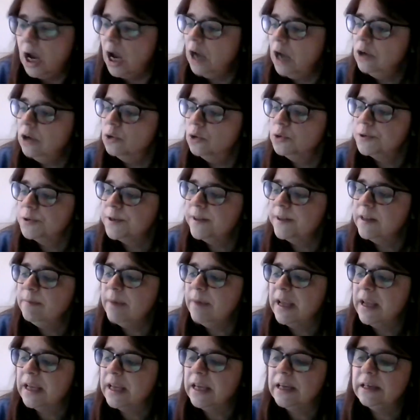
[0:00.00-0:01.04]
And also they
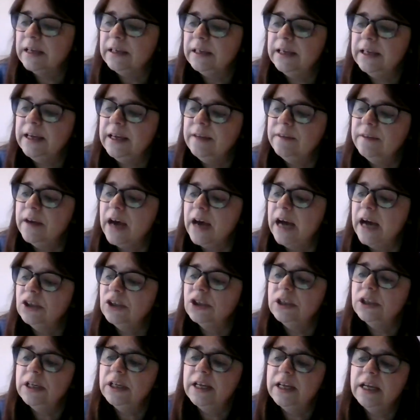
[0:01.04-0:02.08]
make it clear that
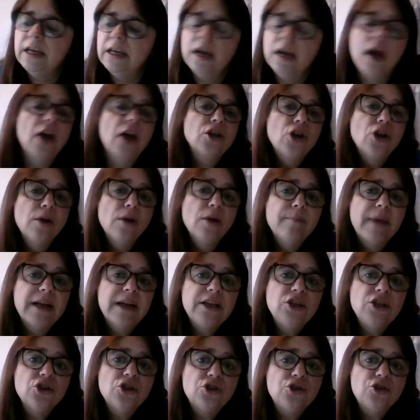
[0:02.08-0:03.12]
actually a yacht
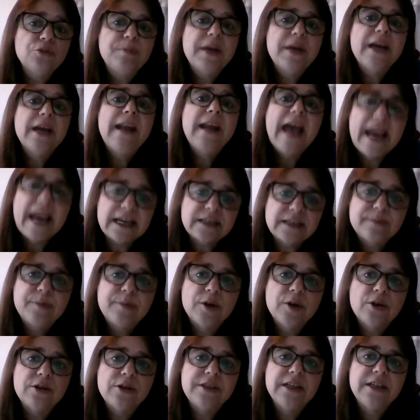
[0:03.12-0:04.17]
manager should be an
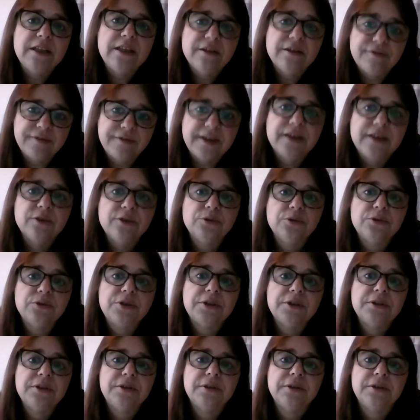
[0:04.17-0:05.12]
expert in the field.